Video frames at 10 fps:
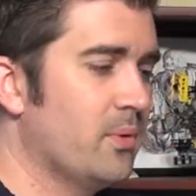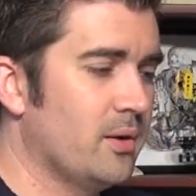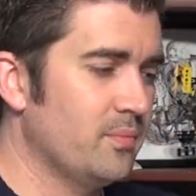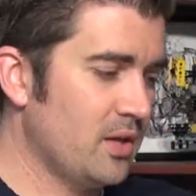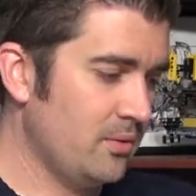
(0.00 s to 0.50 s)

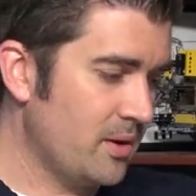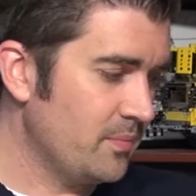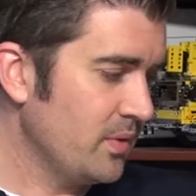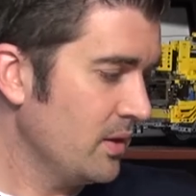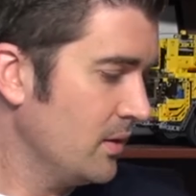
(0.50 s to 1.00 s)
well, anyway,
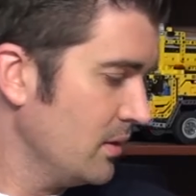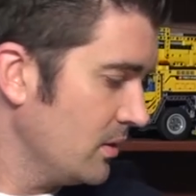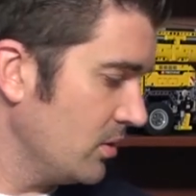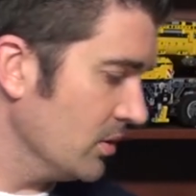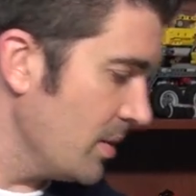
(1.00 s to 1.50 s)

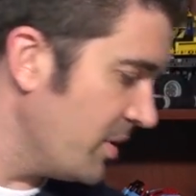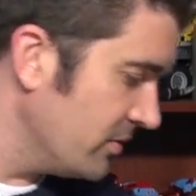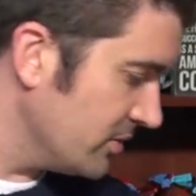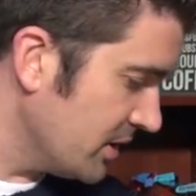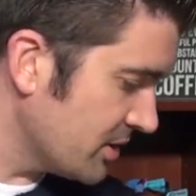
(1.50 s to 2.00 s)
Goulet
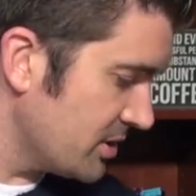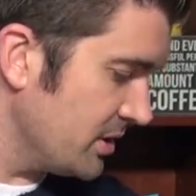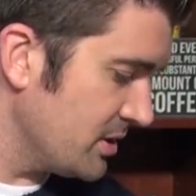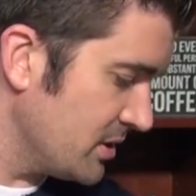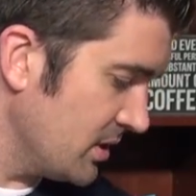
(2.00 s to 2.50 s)
Pen Flush,
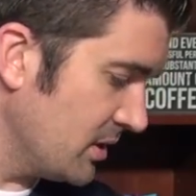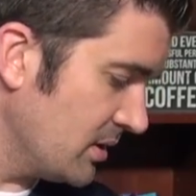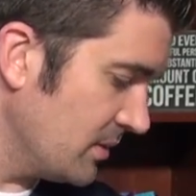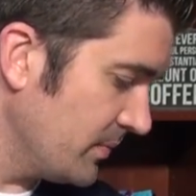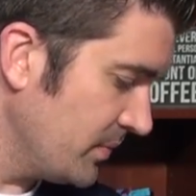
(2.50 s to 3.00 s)
it's,
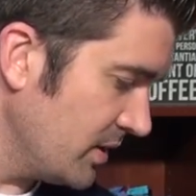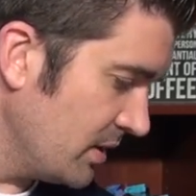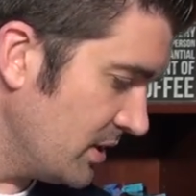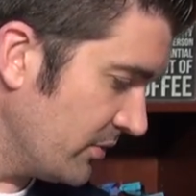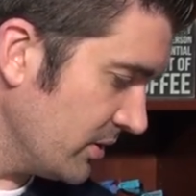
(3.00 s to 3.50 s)
uh,
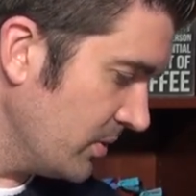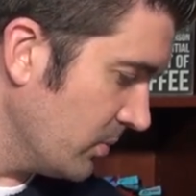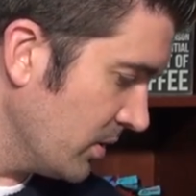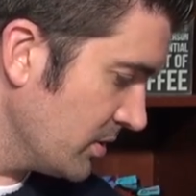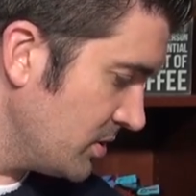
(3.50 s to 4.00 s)
it definitely
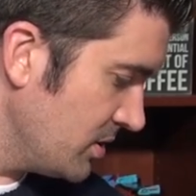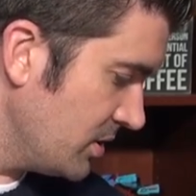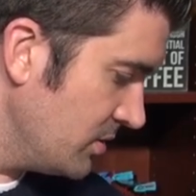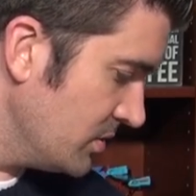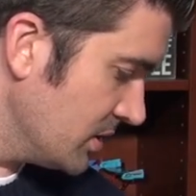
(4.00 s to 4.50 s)
works. You
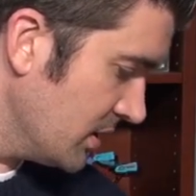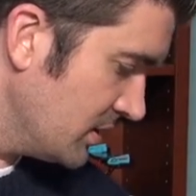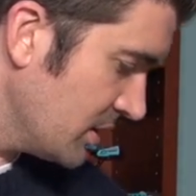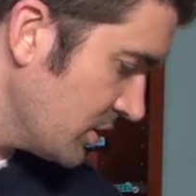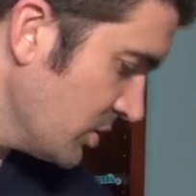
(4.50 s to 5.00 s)
can use uh,
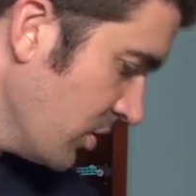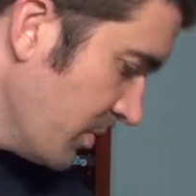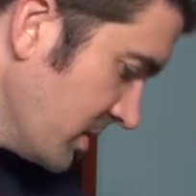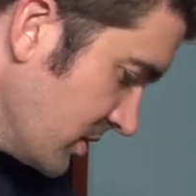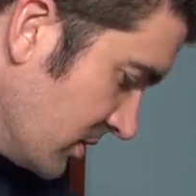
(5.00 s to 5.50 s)
dish
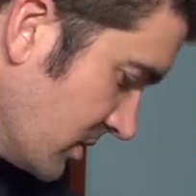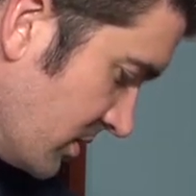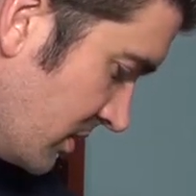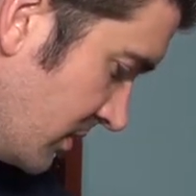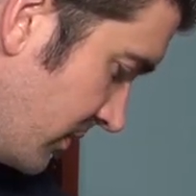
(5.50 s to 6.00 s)
soap as an
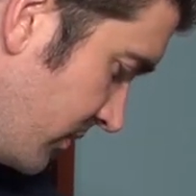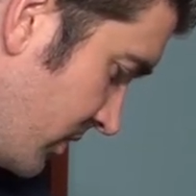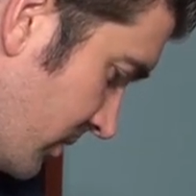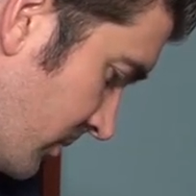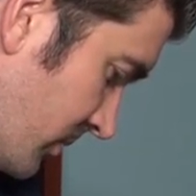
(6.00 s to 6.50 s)
alternative
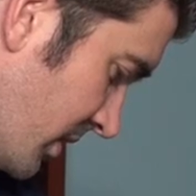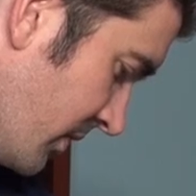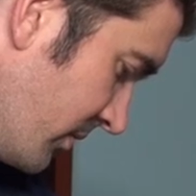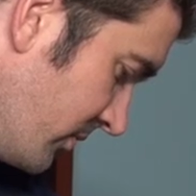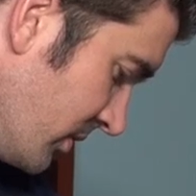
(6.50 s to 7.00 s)
if you don't want to
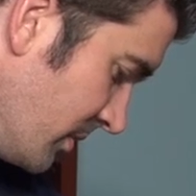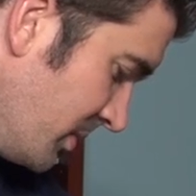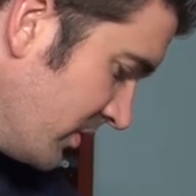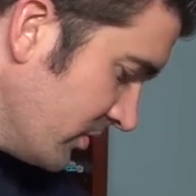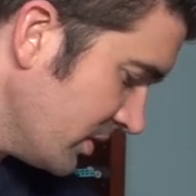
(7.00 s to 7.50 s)
have a full-on
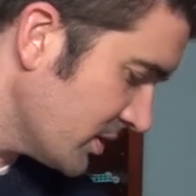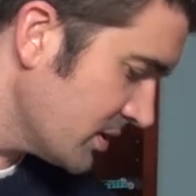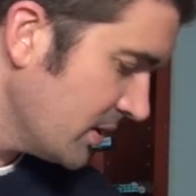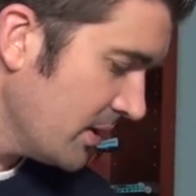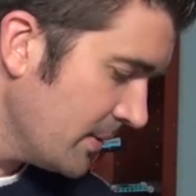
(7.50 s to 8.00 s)
pen flush.